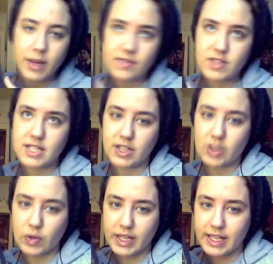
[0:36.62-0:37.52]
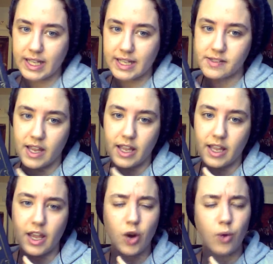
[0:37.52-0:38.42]
The Queen of the Tearling is
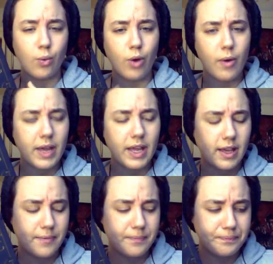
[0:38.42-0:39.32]
a heroic,